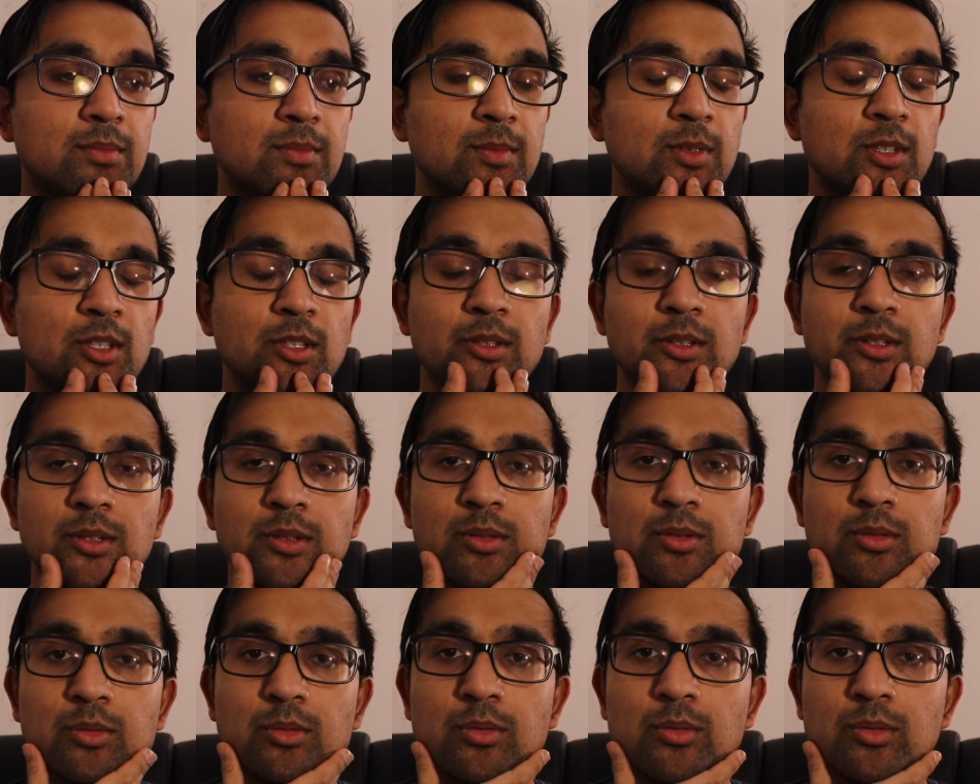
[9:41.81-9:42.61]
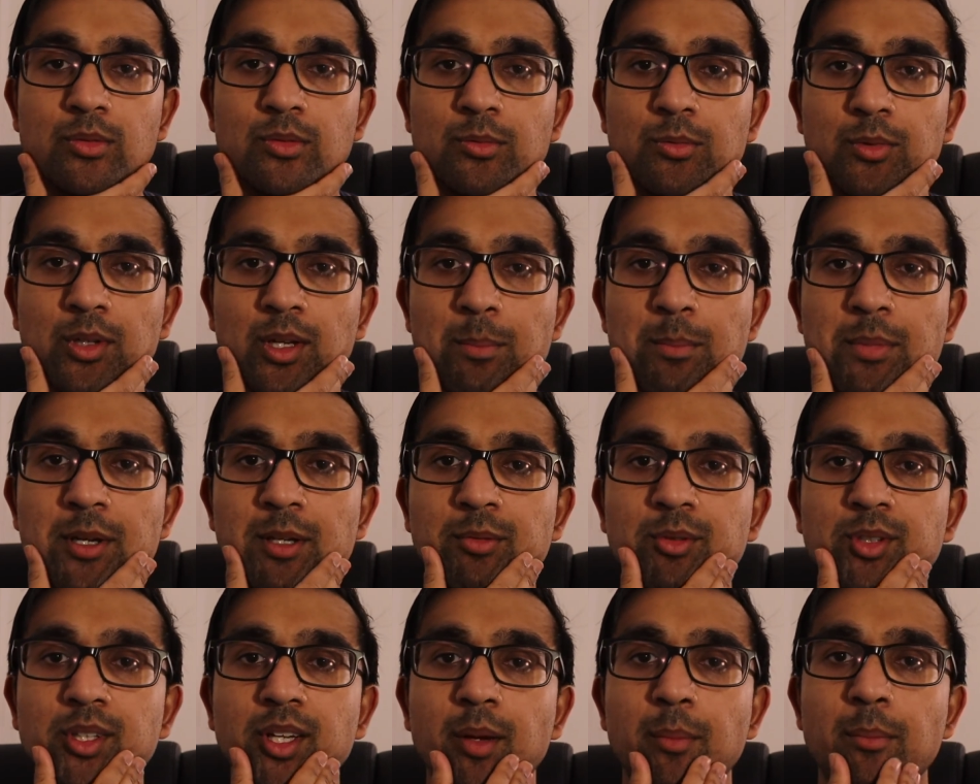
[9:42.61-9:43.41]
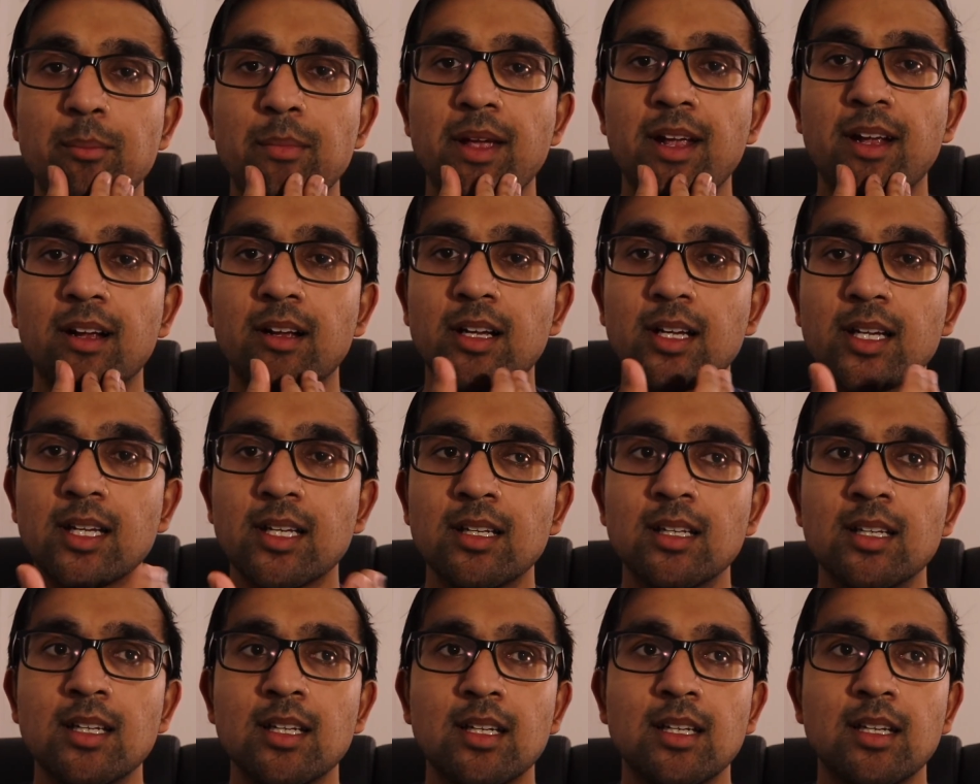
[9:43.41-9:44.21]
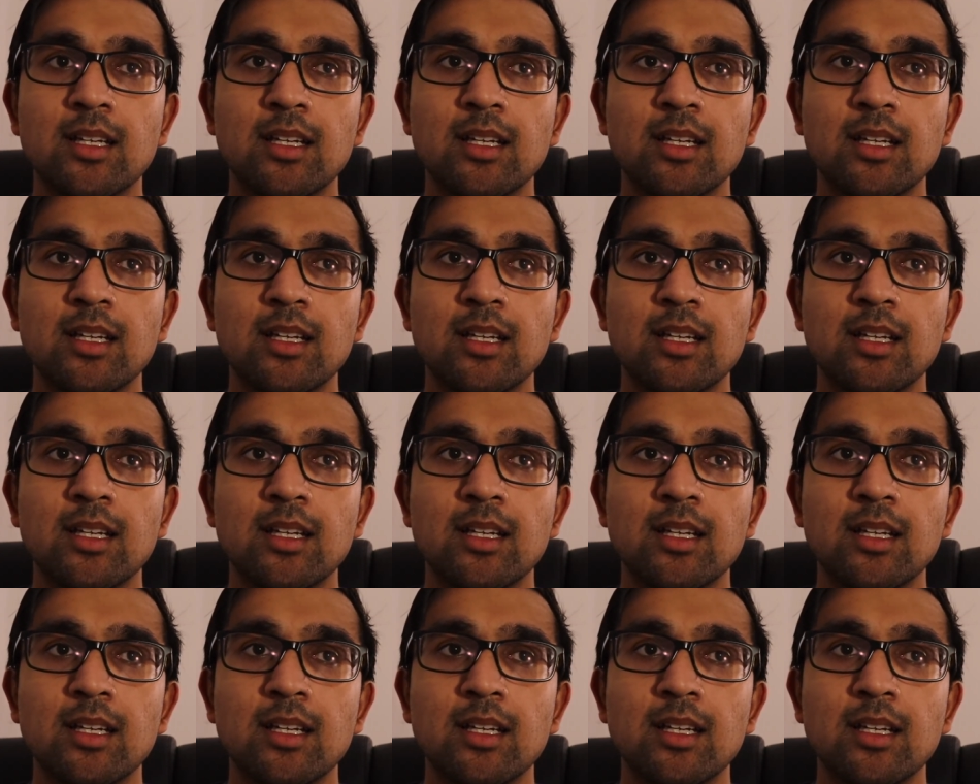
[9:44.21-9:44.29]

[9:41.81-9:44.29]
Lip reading: when people get married,